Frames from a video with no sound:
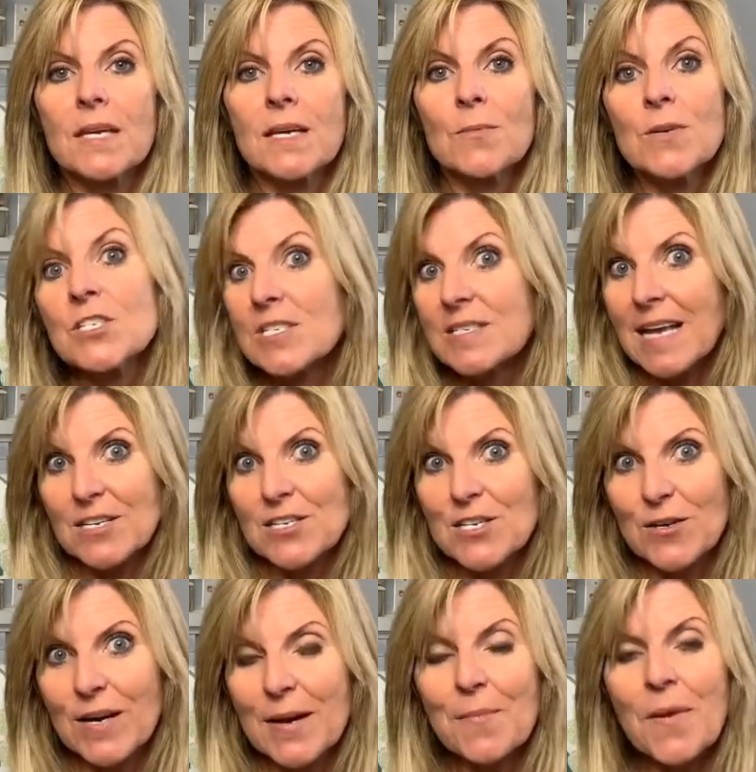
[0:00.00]
which is actually
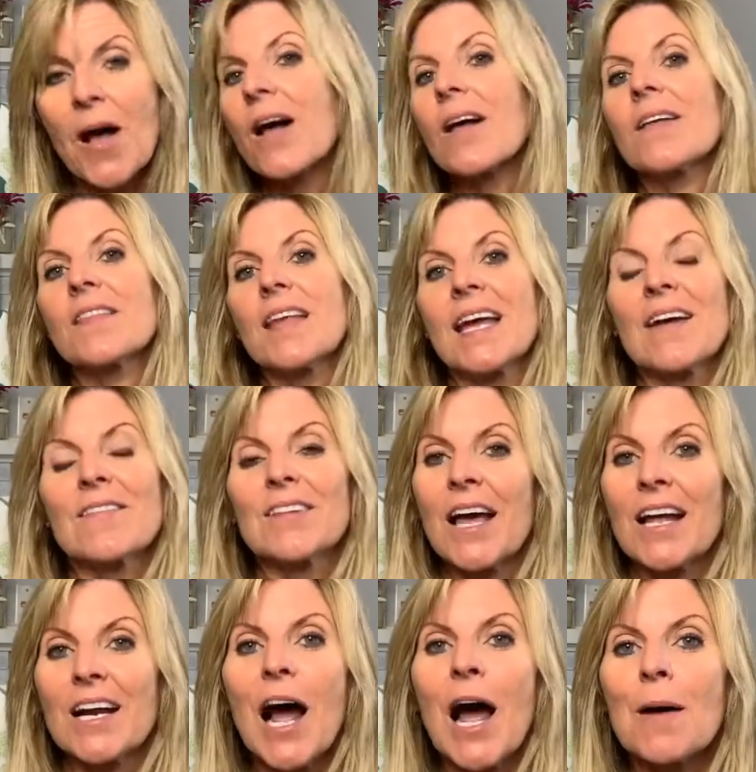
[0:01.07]
a great mall and they have a
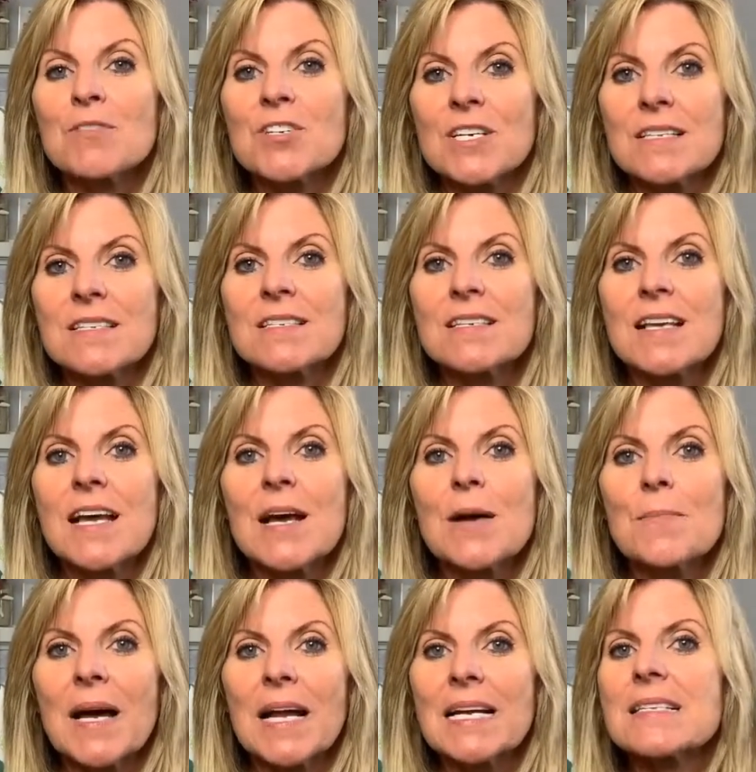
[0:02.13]
lot of options,
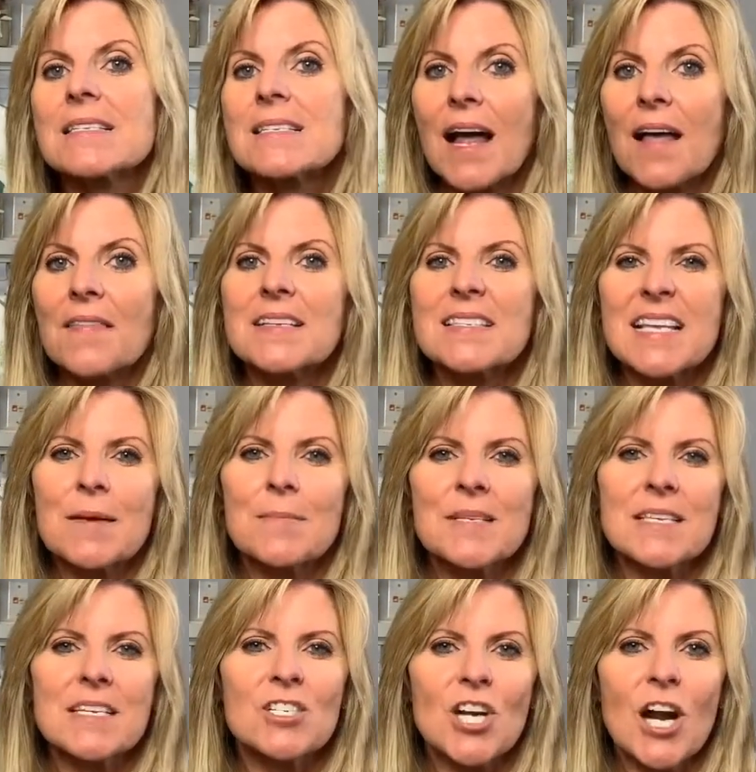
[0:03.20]
but it's not the same
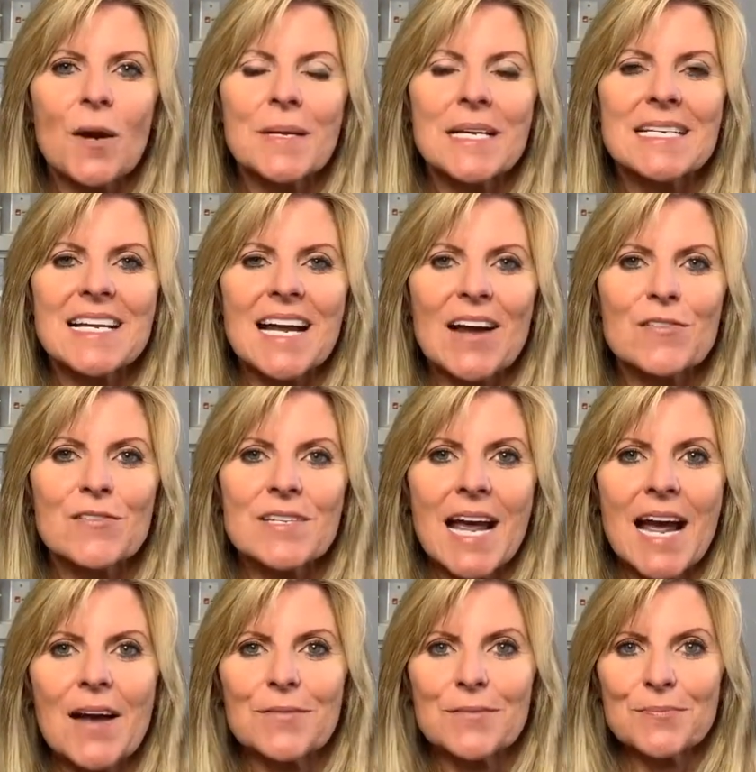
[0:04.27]
as a charming
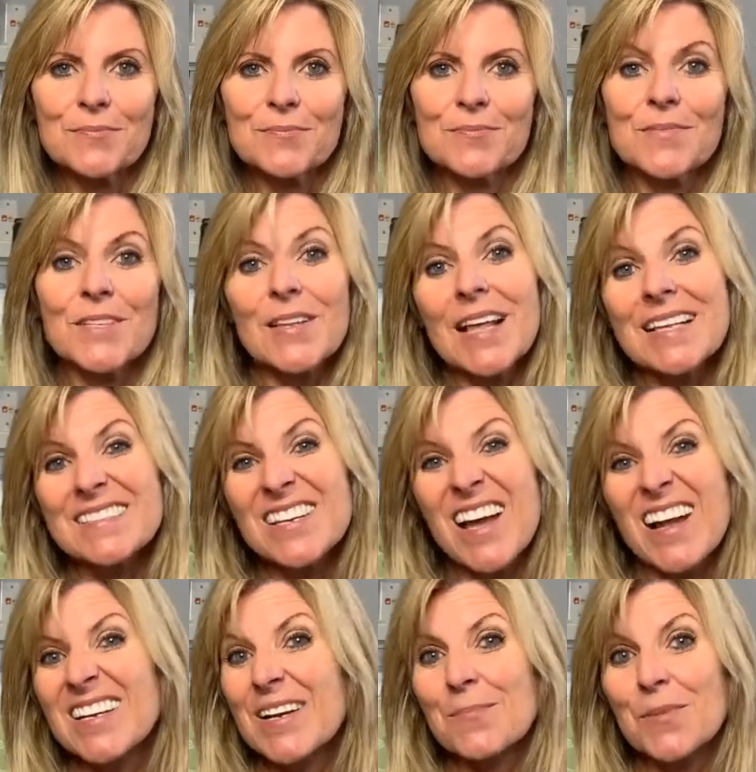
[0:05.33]
downtown. So that's
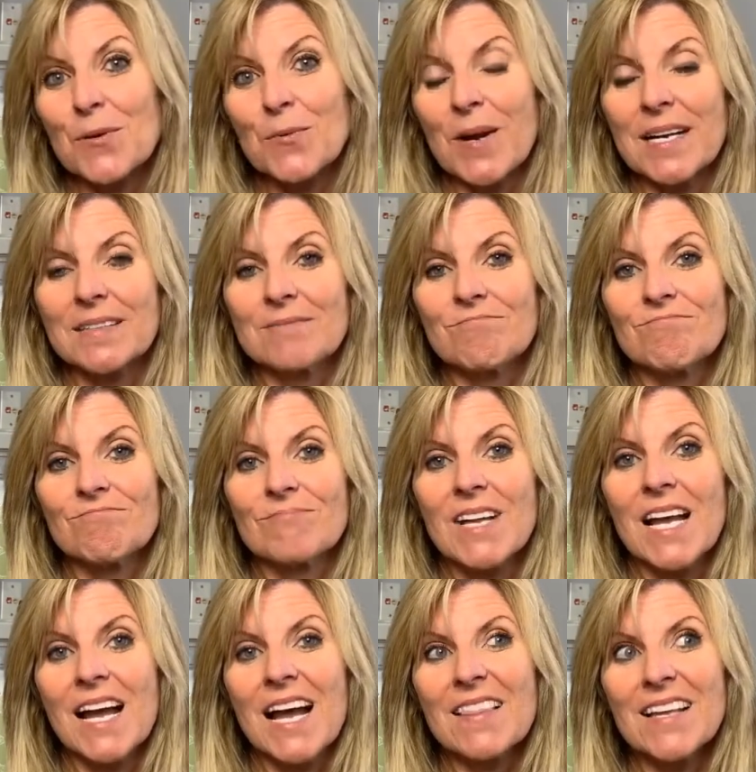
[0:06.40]
con number one.
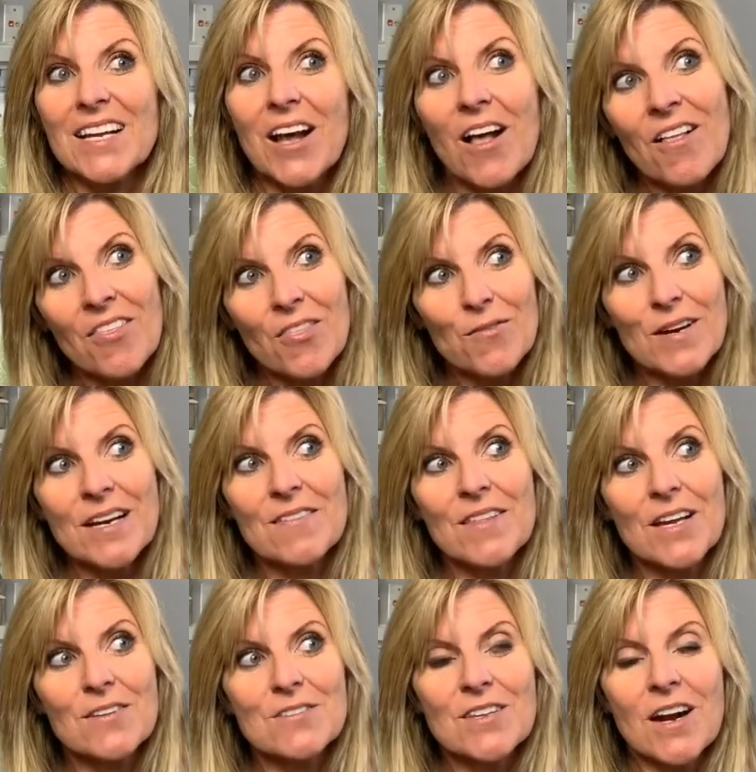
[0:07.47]
I think all three of
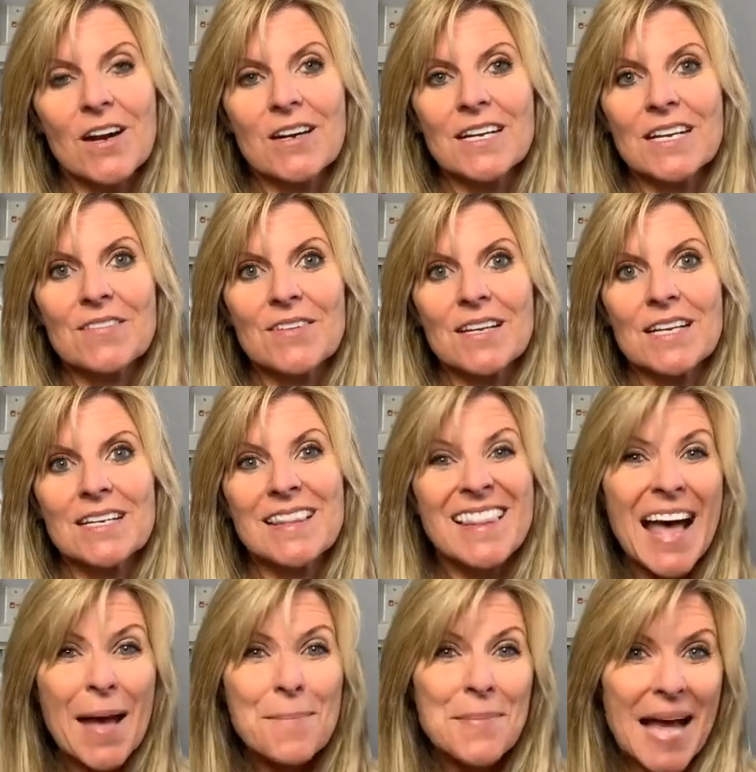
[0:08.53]
those aren't even
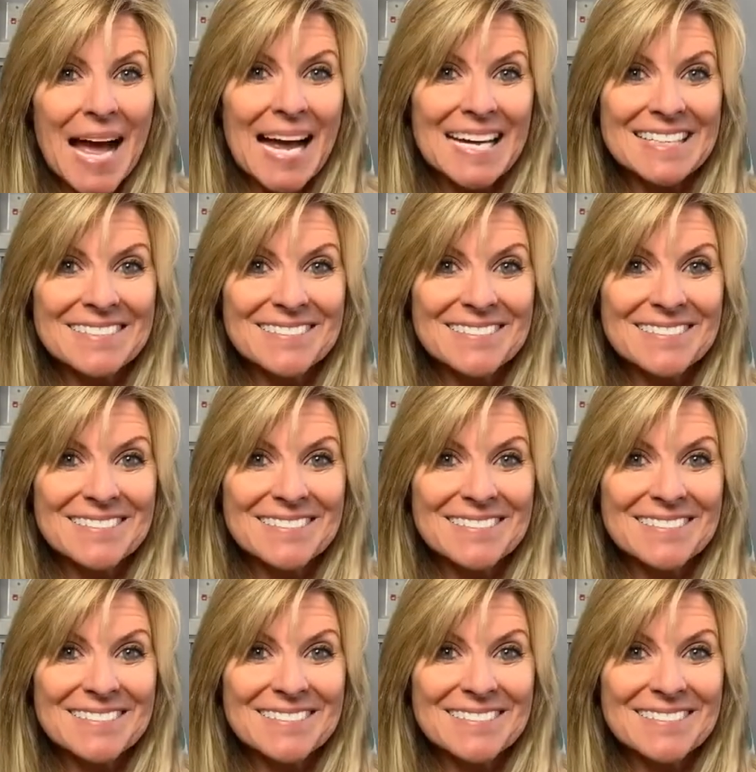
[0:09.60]
that bad.